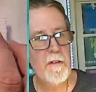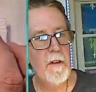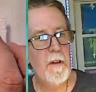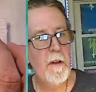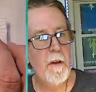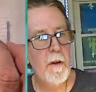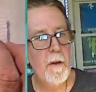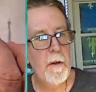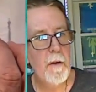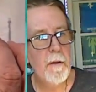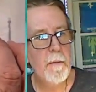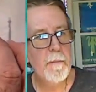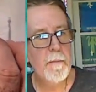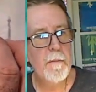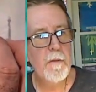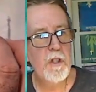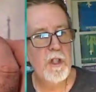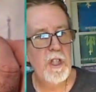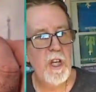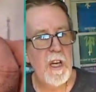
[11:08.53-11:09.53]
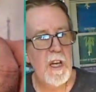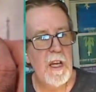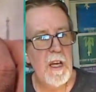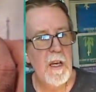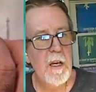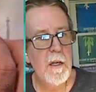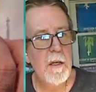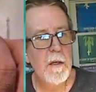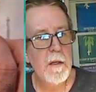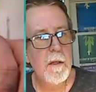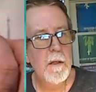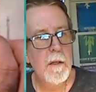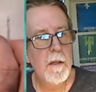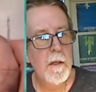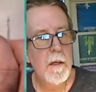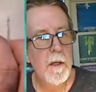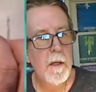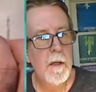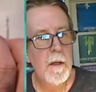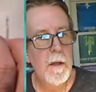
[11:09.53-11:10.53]
a little shitty,
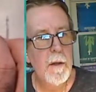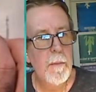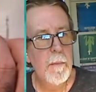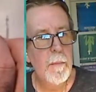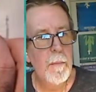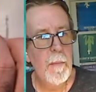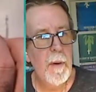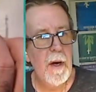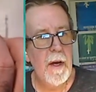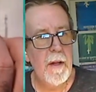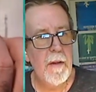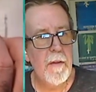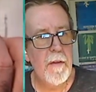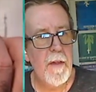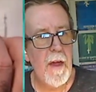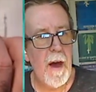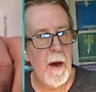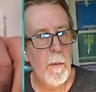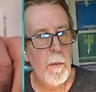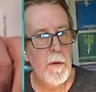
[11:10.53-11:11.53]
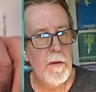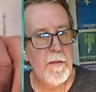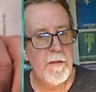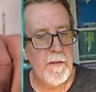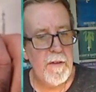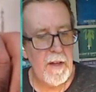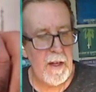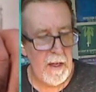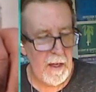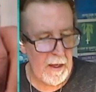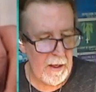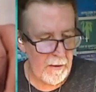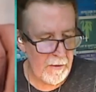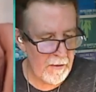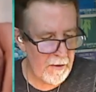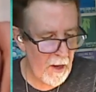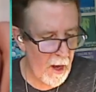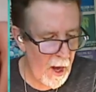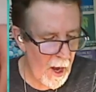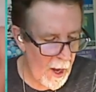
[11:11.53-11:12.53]
but that was the
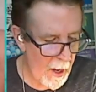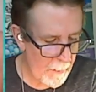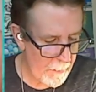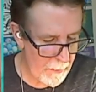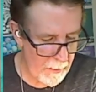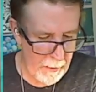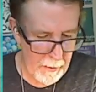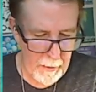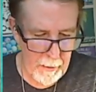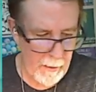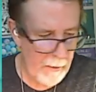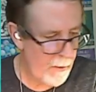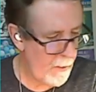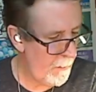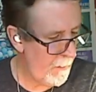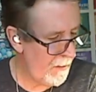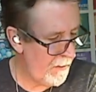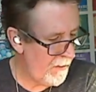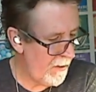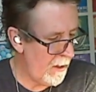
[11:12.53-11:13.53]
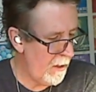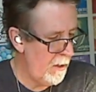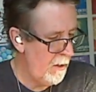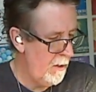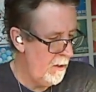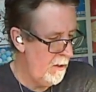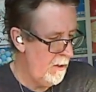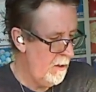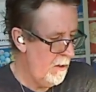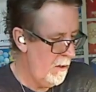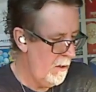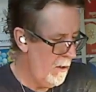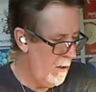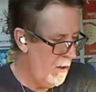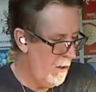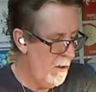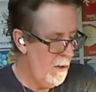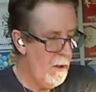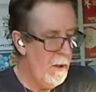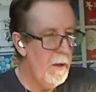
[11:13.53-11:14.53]
top. Let me see.
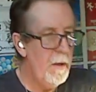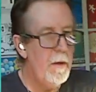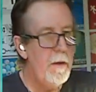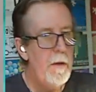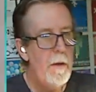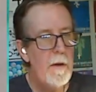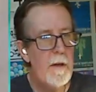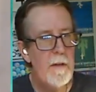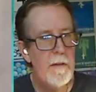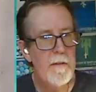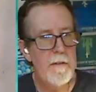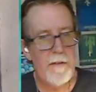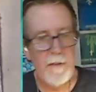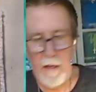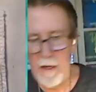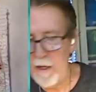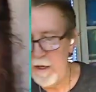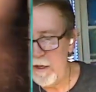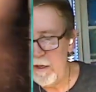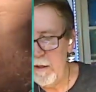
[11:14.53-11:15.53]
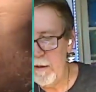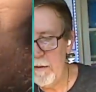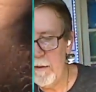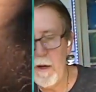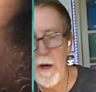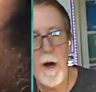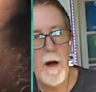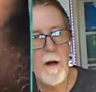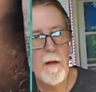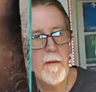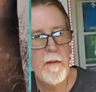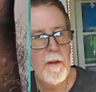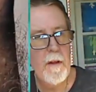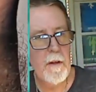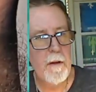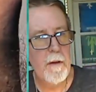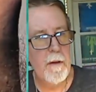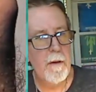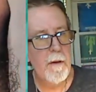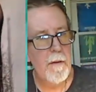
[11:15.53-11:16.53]
You can see on
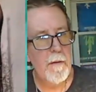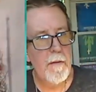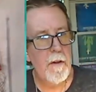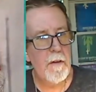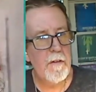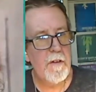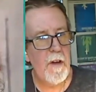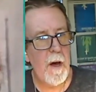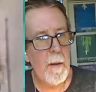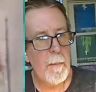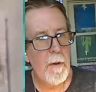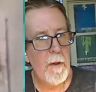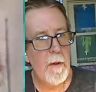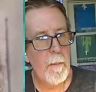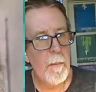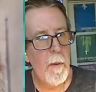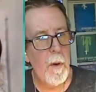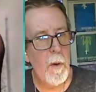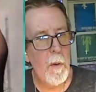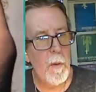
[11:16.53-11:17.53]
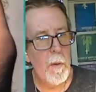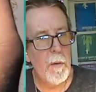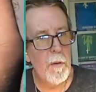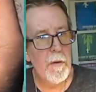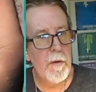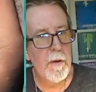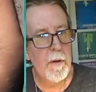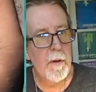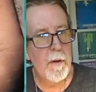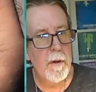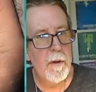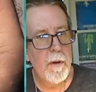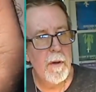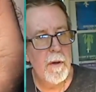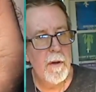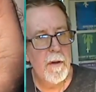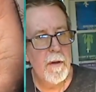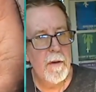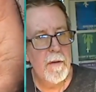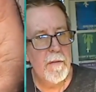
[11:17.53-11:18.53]
the top of the mold,
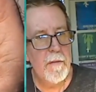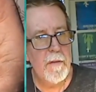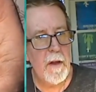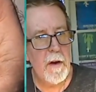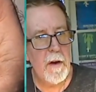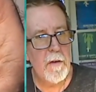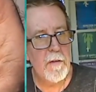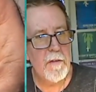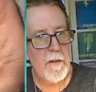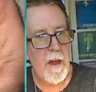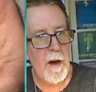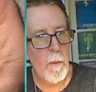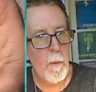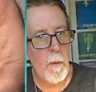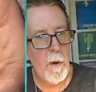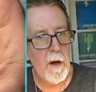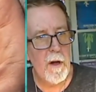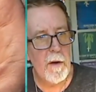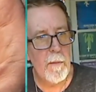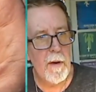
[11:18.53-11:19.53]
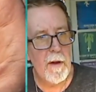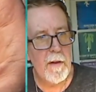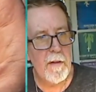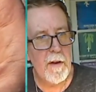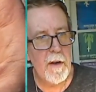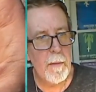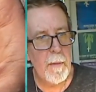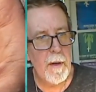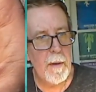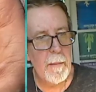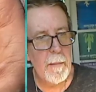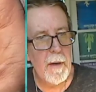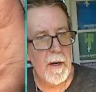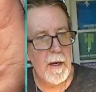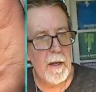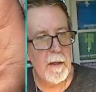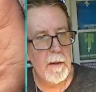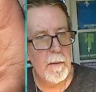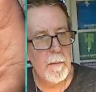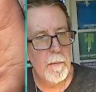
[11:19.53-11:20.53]
there's that one right there by
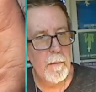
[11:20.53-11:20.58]
my